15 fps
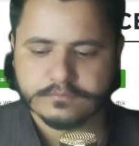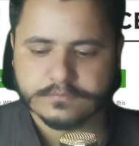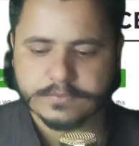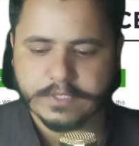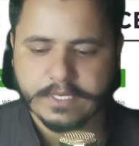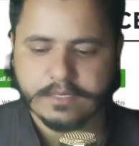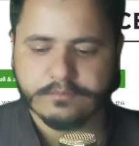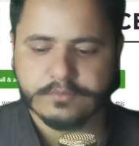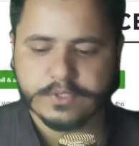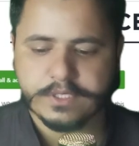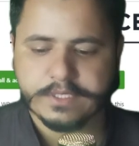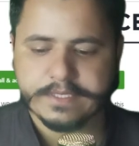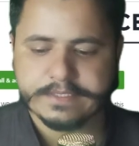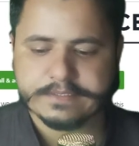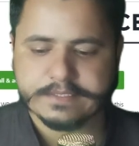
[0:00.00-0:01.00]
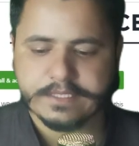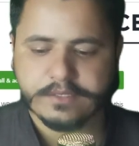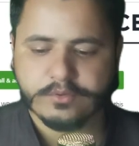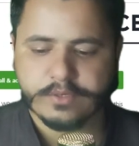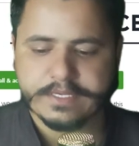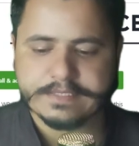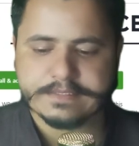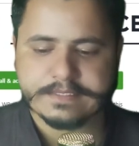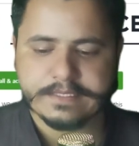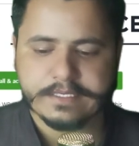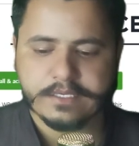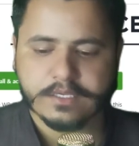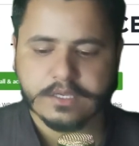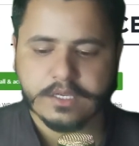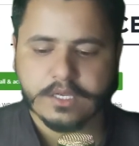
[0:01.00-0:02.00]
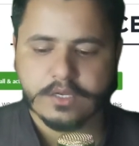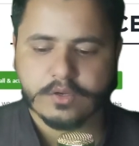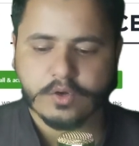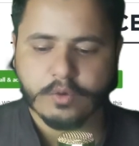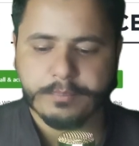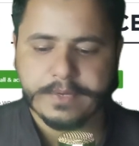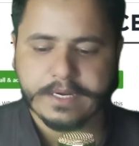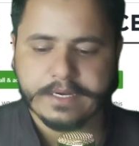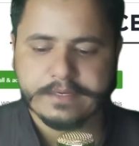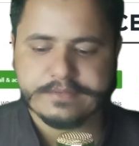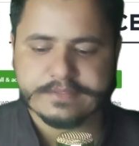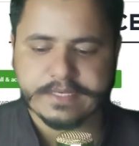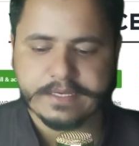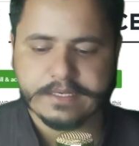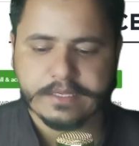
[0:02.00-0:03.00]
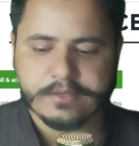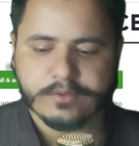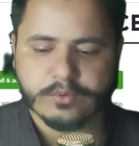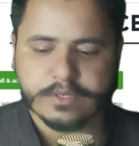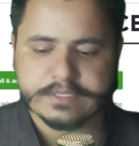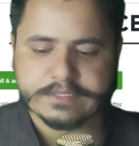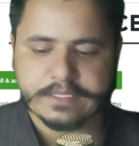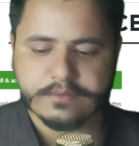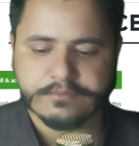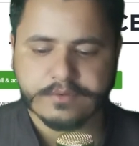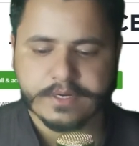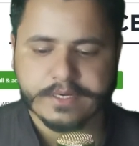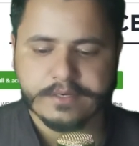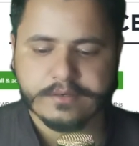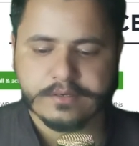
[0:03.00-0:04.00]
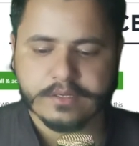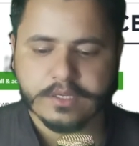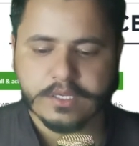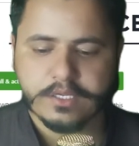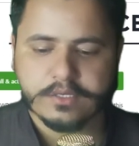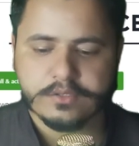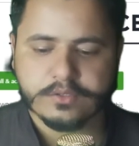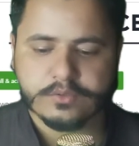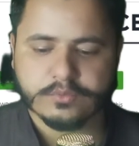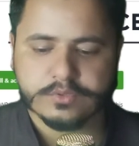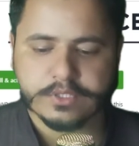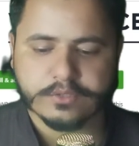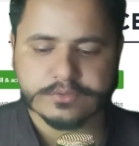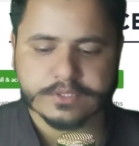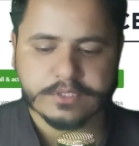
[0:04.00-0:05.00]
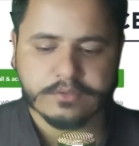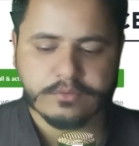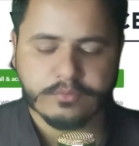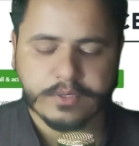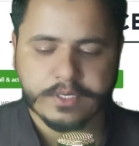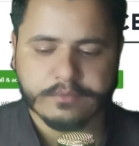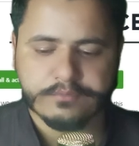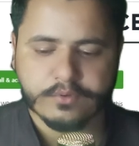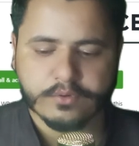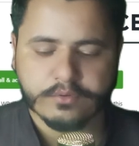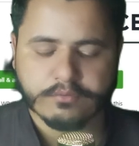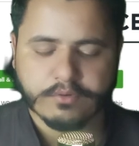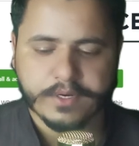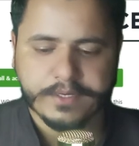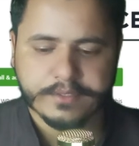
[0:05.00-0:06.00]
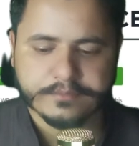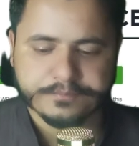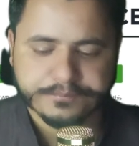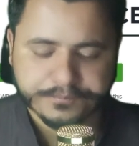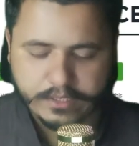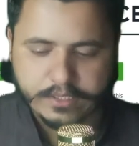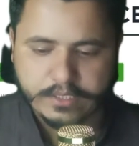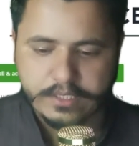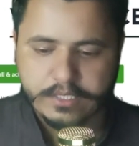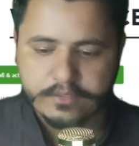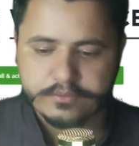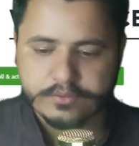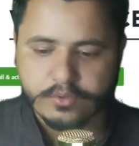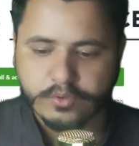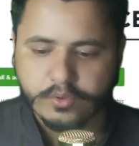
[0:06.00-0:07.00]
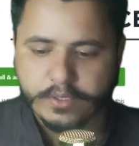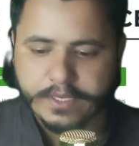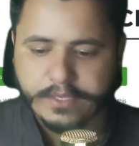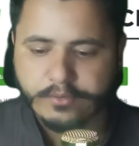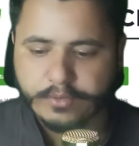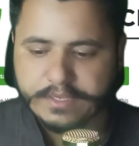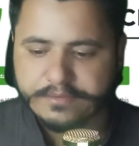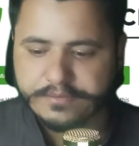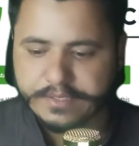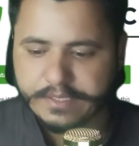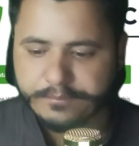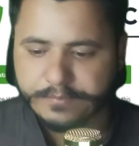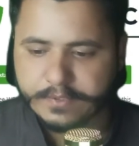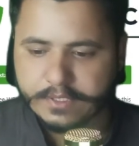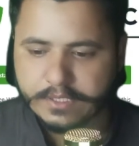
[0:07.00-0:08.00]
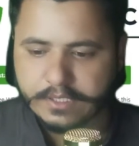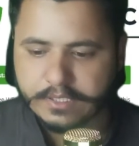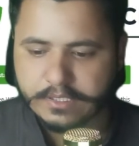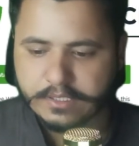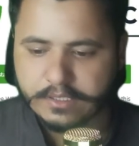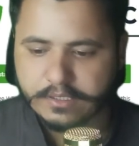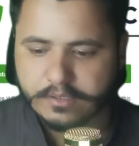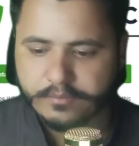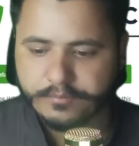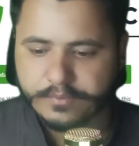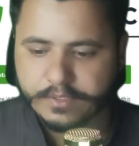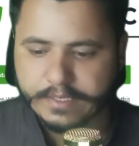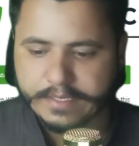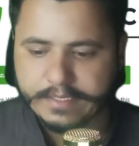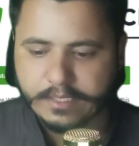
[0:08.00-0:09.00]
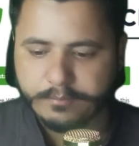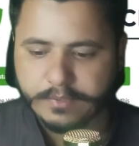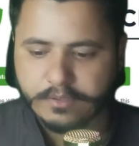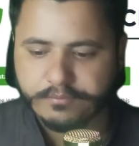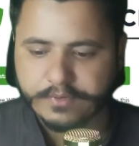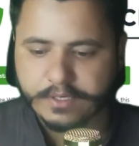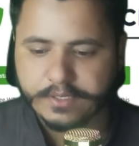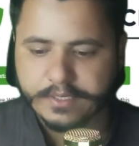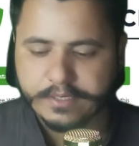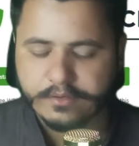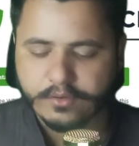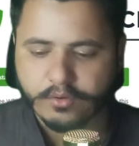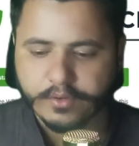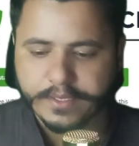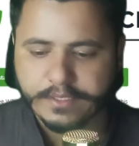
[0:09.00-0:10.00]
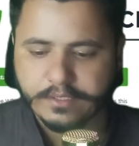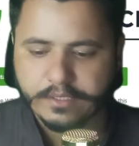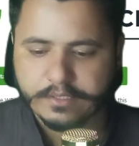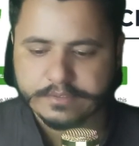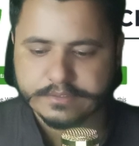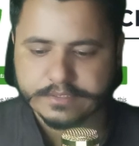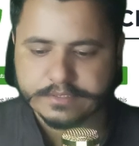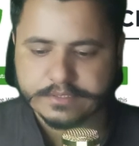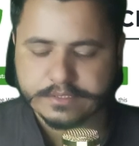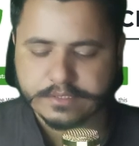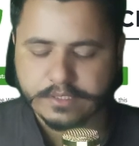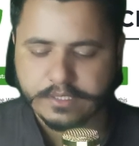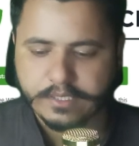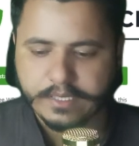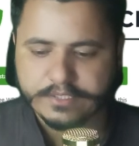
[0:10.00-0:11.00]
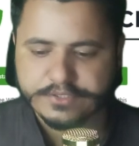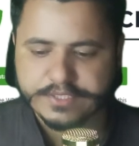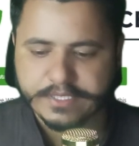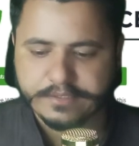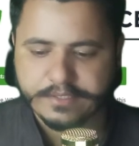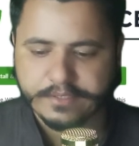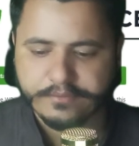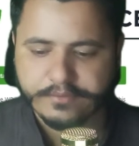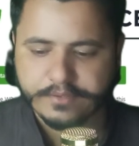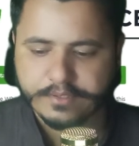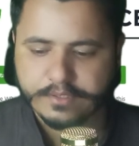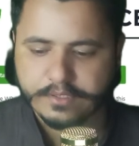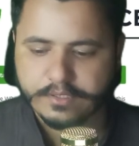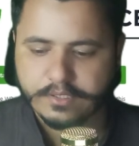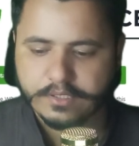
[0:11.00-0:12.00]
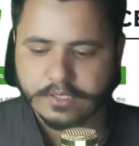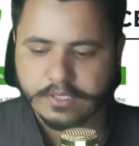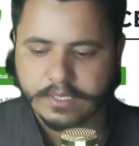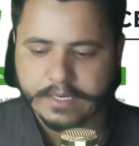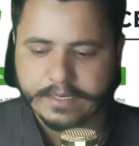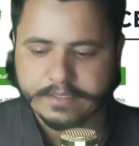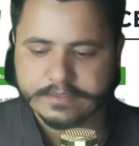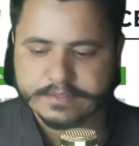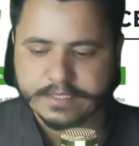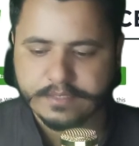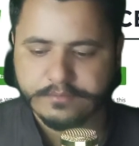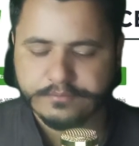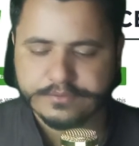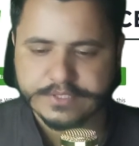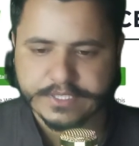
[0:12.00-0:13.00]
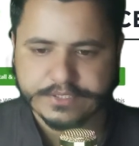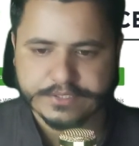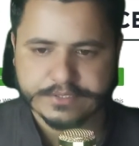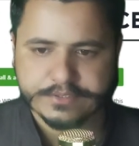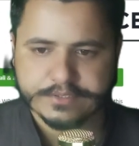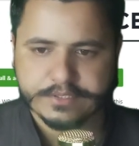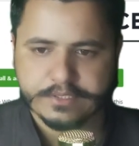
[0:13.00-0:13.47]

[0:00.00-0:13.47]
And footer text here you can see copyright China USA flight 2024, right? So here you can see enable front end login, just uncheck this and save changes.